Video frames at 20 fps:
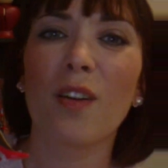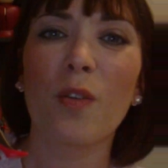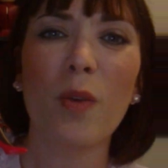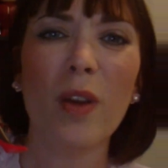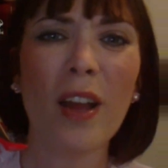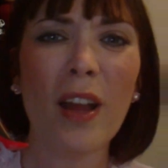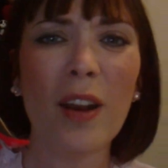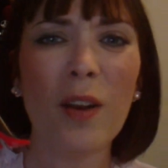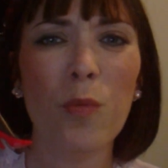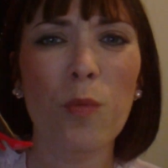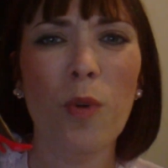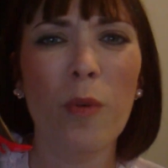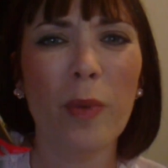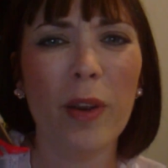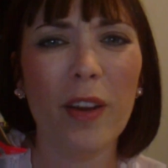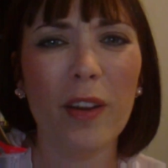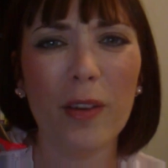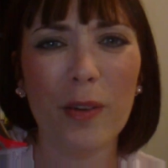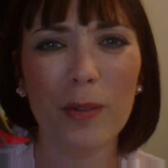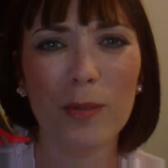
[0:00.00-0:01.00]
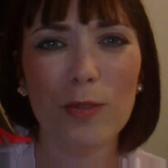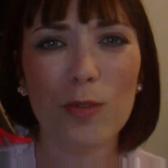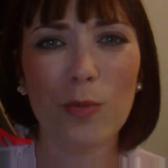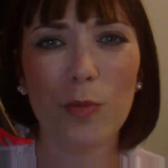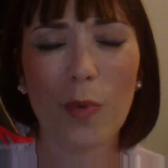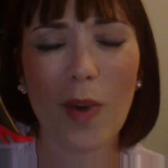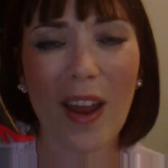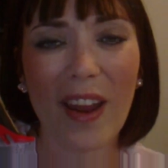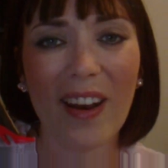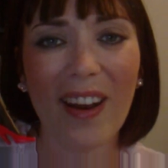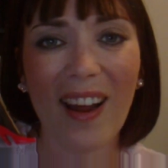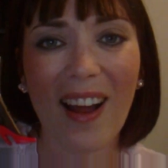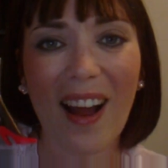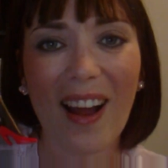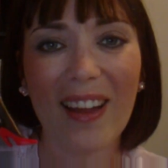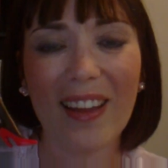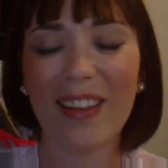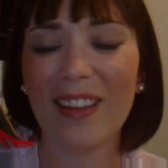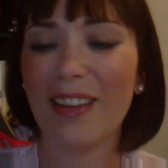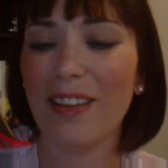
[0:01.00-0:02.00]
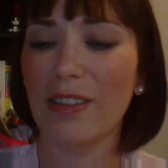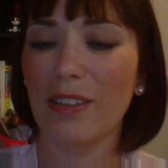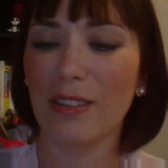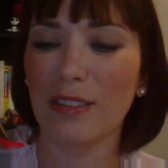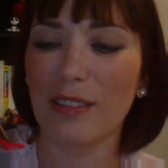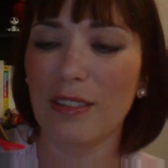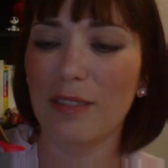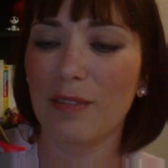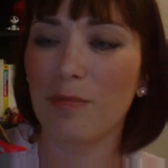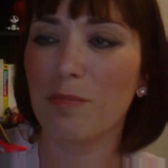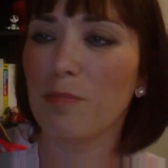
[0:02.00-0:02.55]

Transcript: what kind of woman owns red, high-heeled,